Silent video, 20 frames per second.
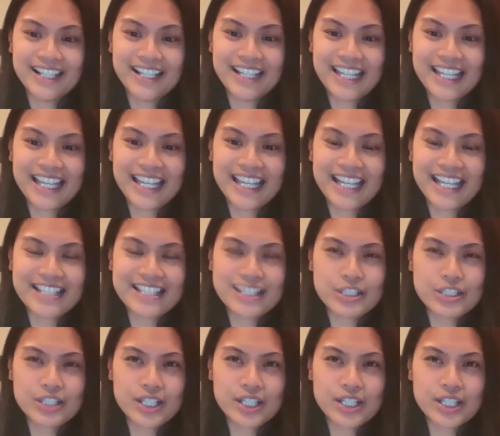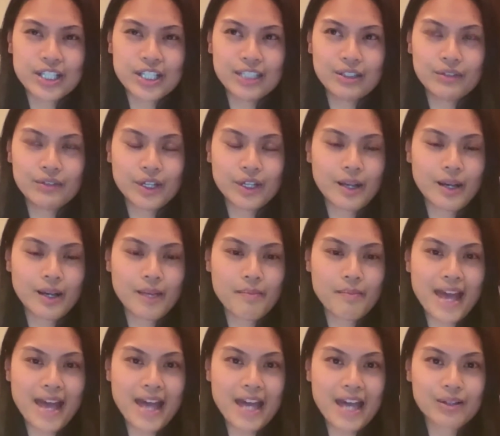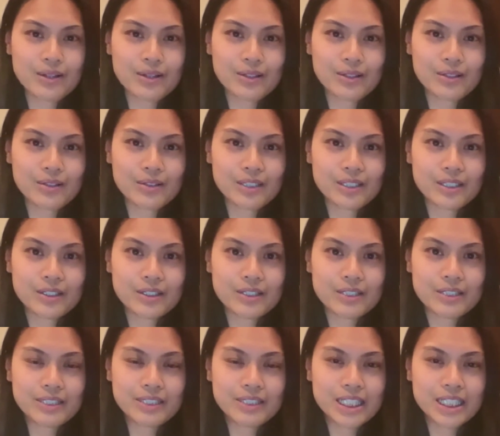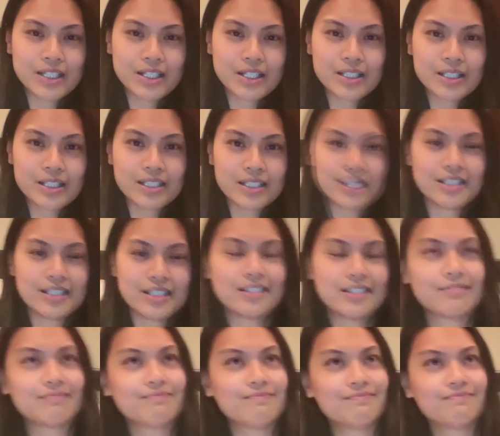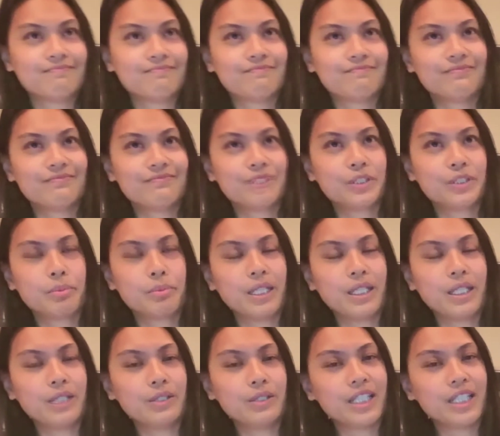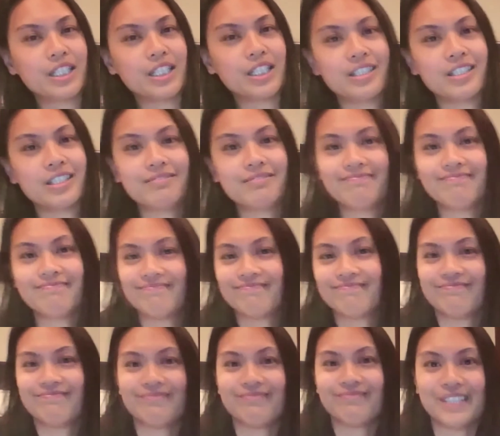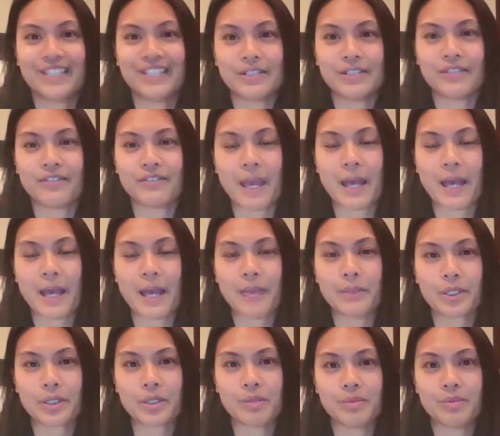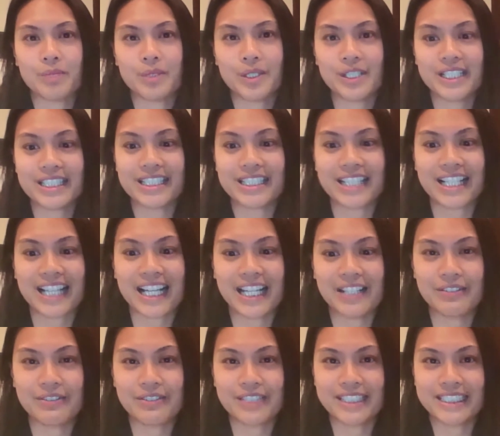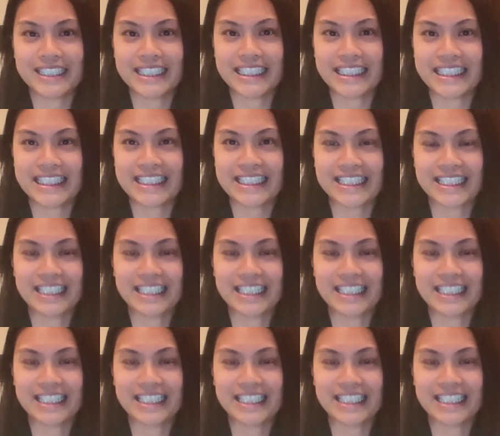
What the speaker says: it's trying to overcome that, or it's really hard in the Filipino Asian family to kind of resist